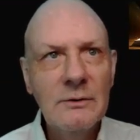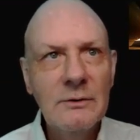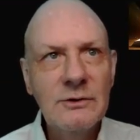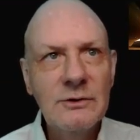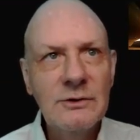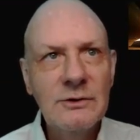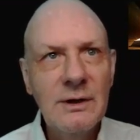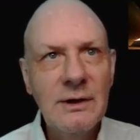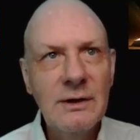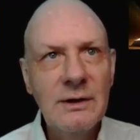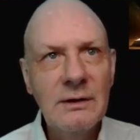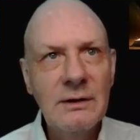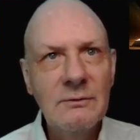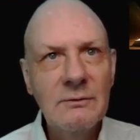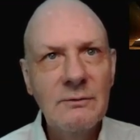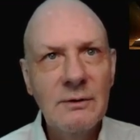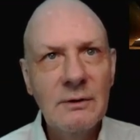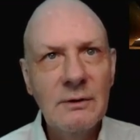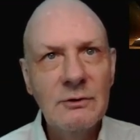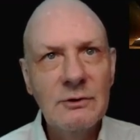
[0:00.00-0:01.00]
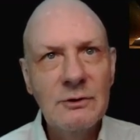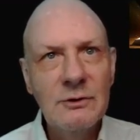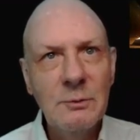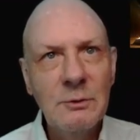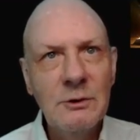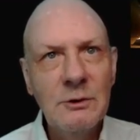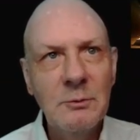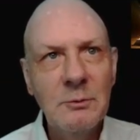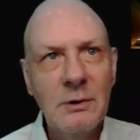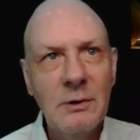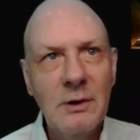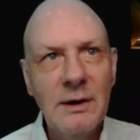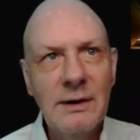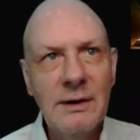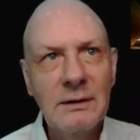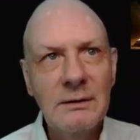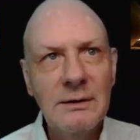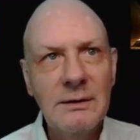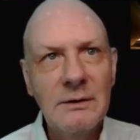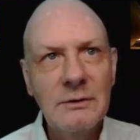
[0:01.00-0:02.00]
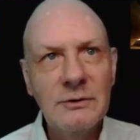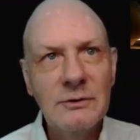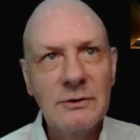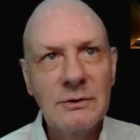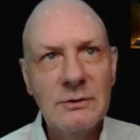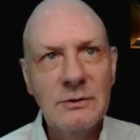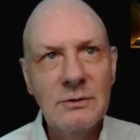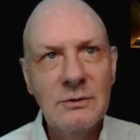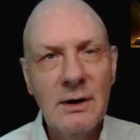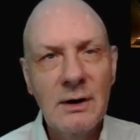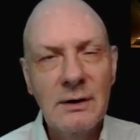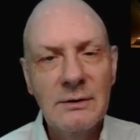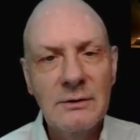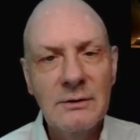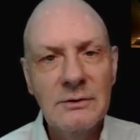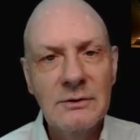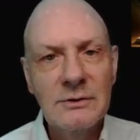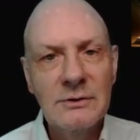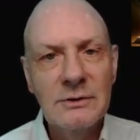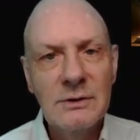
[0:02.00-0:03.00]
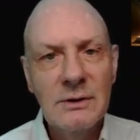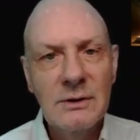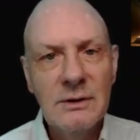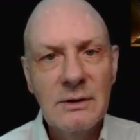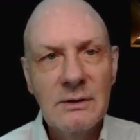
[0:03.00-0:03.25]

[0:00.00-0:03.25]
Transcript: stay in fellowship with the blind leaders in darkness